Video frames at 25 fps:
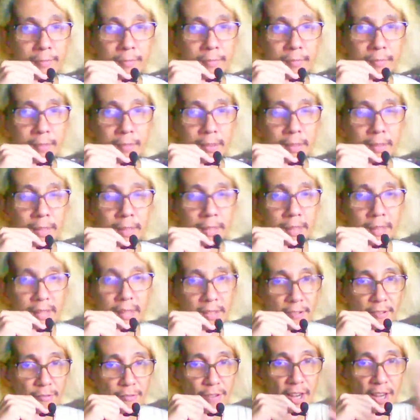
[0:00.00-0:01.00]
Right?
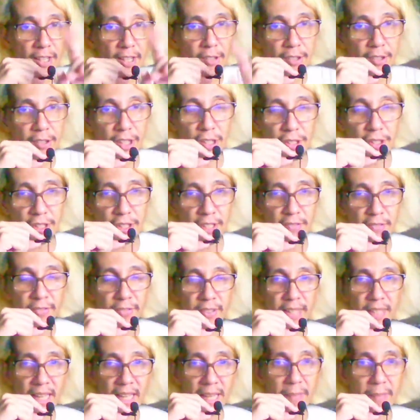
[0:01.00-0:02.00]
Final gear shift
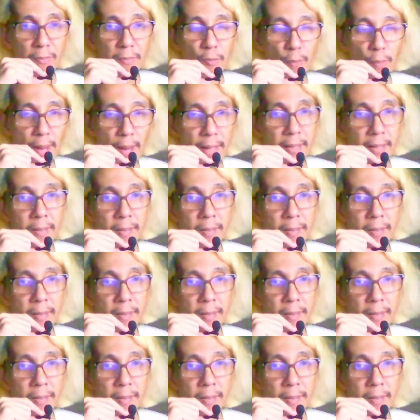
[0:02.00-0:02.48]
came when